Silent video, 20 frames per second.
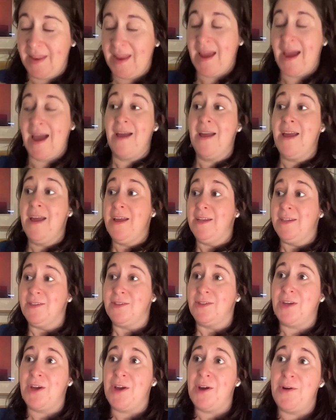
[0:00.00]
Yeah.
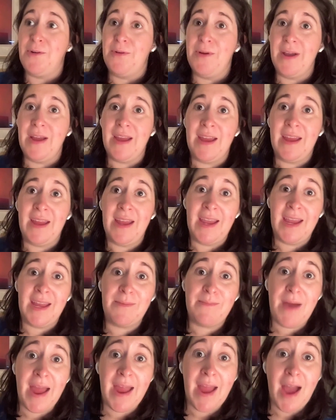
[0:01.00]
So
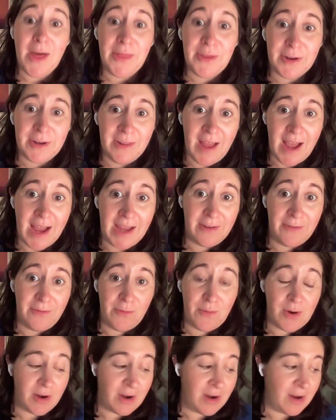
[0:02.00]
in my other line of
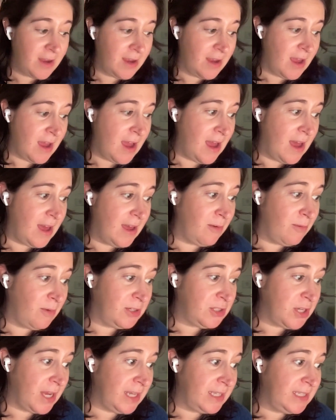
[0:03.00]
work,
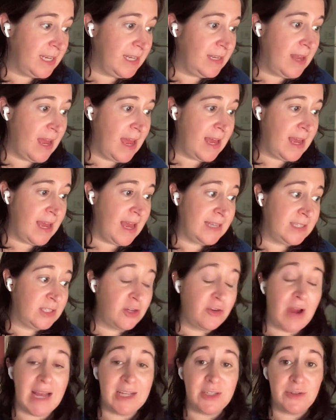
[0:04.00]
which I did as a
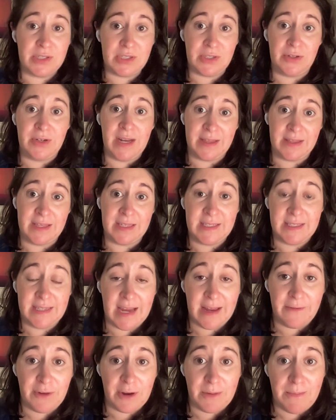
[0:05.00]
graduate student at the
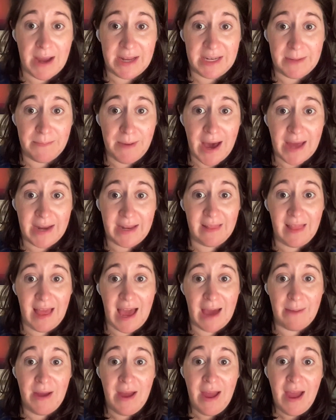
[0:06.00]
Stanford Mind and Body
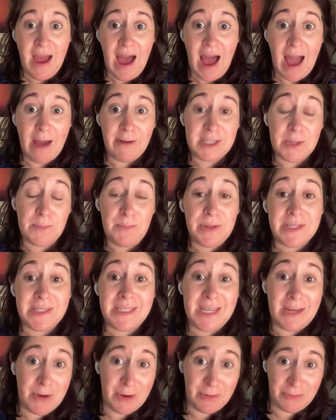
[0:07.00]
Lab, I was a
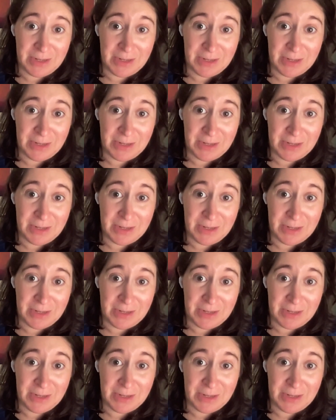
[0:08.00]
placebo